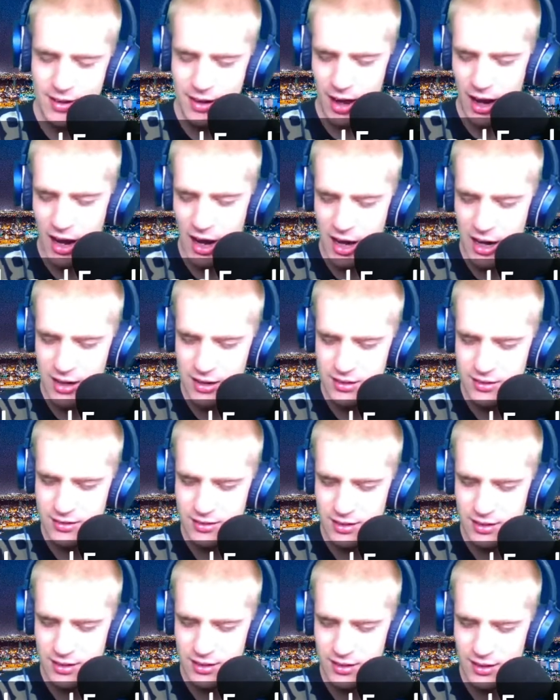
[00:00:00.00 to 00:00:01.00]
And
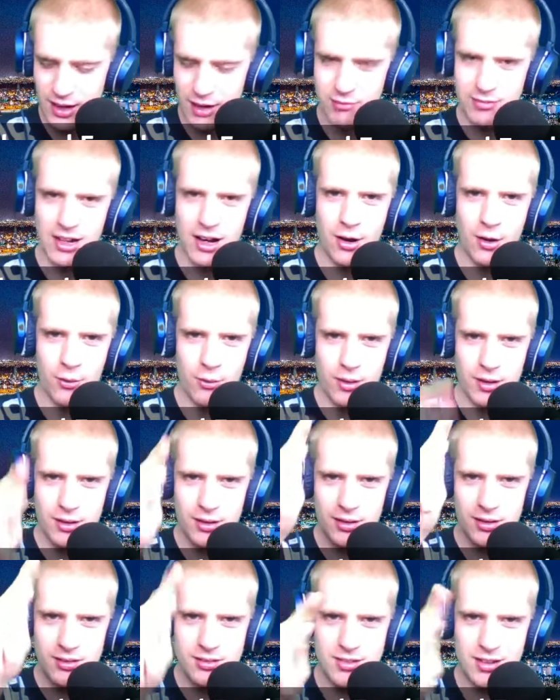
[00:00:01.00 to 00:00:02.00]
I've now
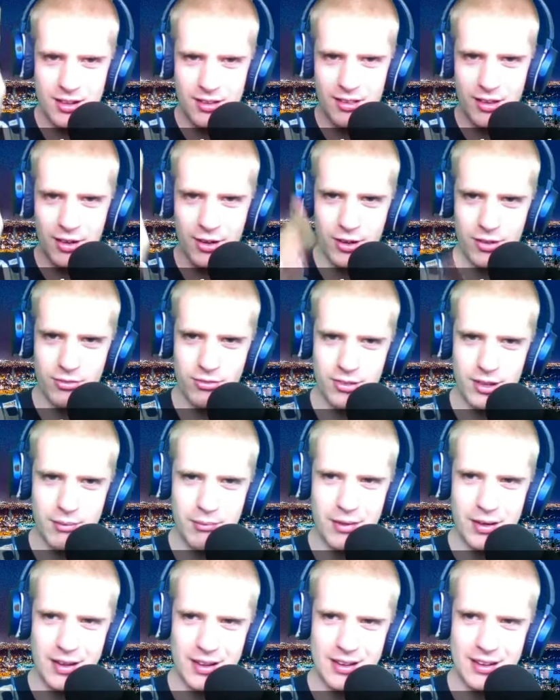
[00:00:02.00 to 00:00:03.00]
ticked that off in
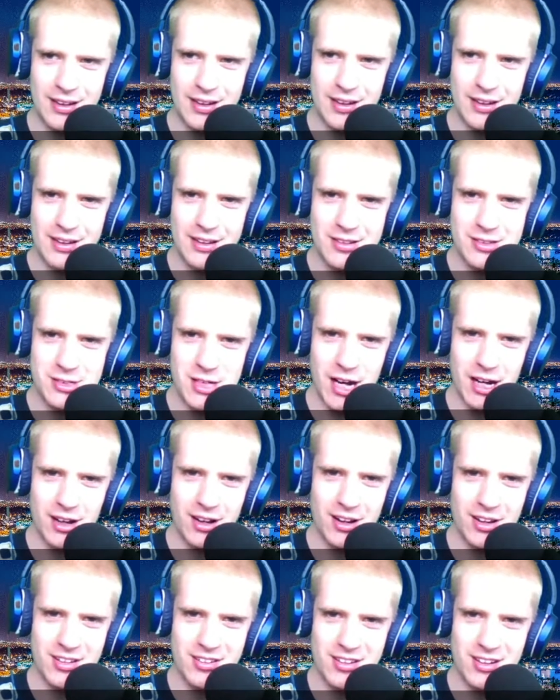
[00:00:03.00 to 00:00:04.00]
my
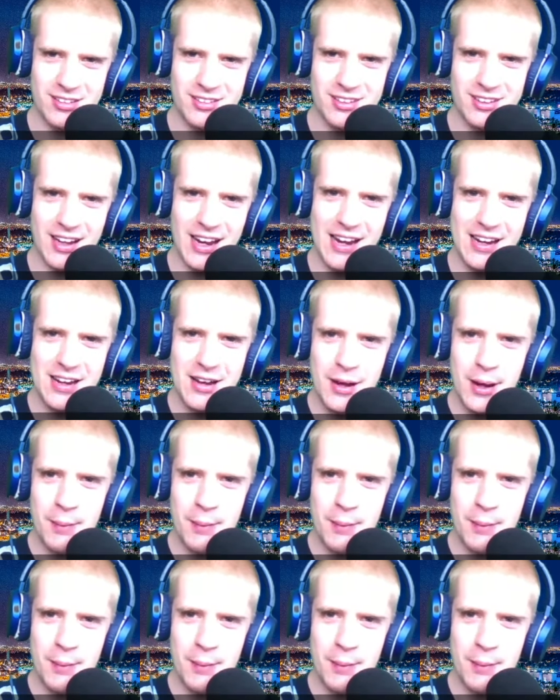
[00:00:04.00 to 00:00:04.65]
checklist here today